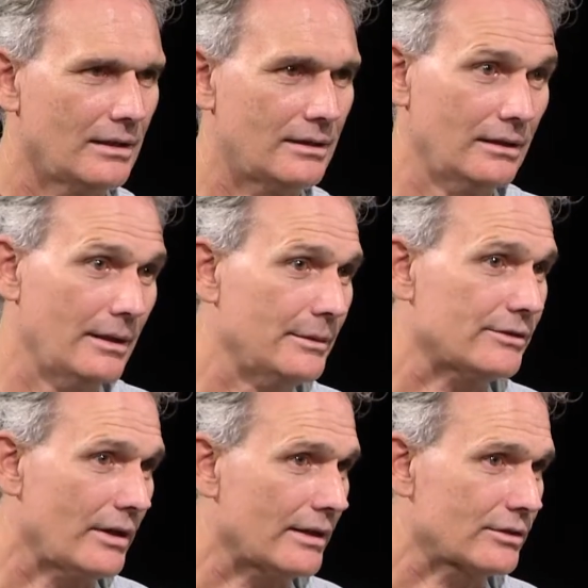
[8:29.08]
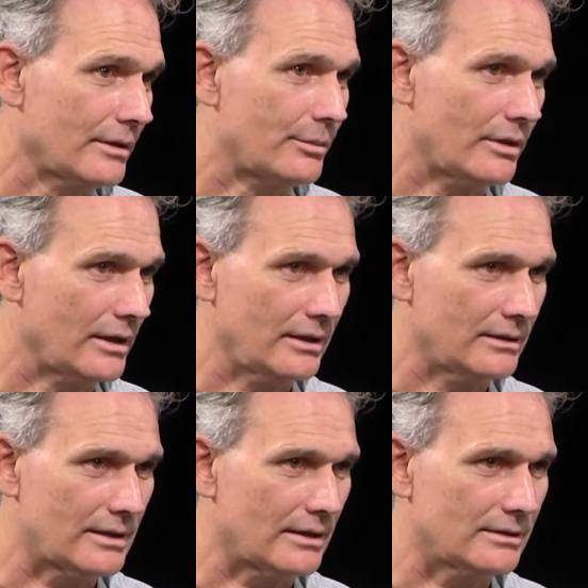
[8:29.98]
the lemons are actually pretty
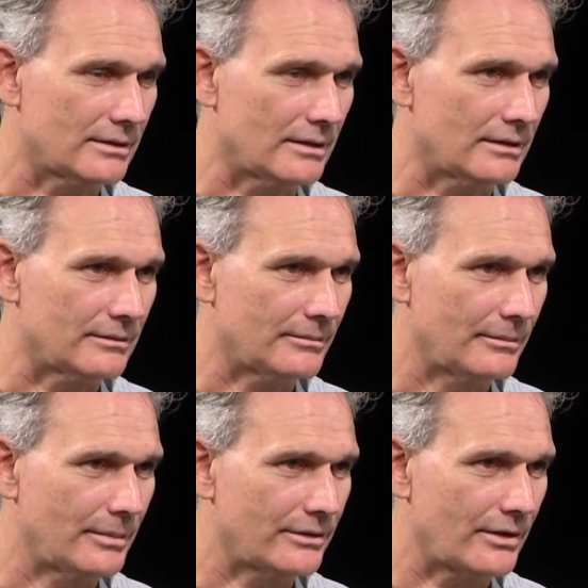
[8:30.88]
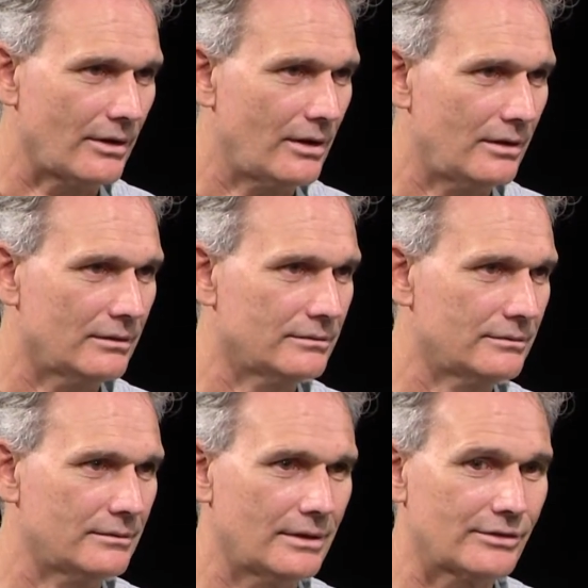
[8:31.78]
tasty, but
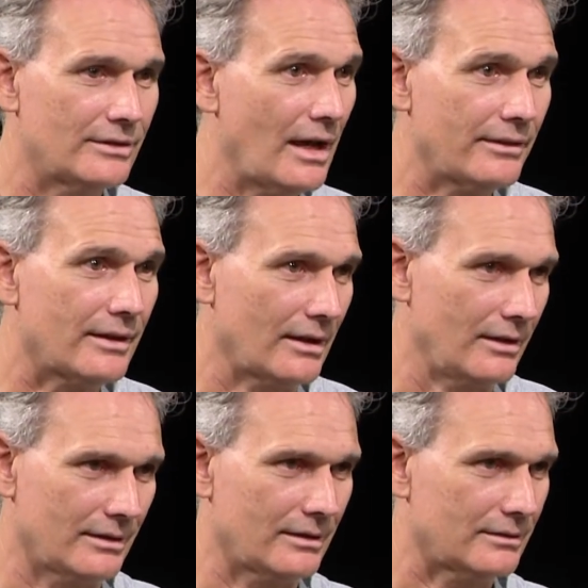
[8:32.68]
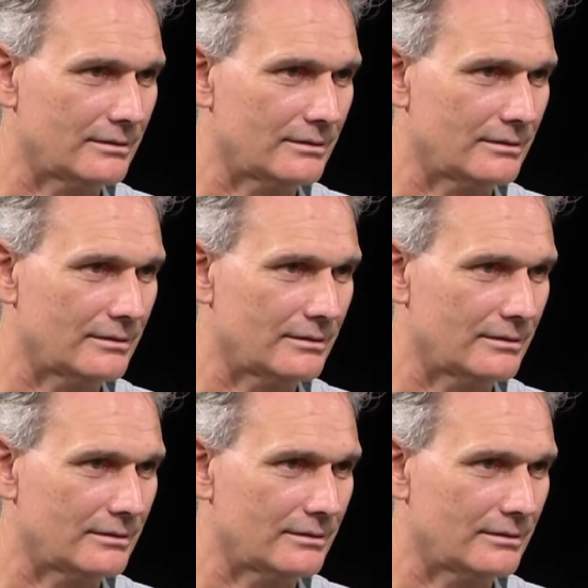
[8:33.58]
there's nothing on it.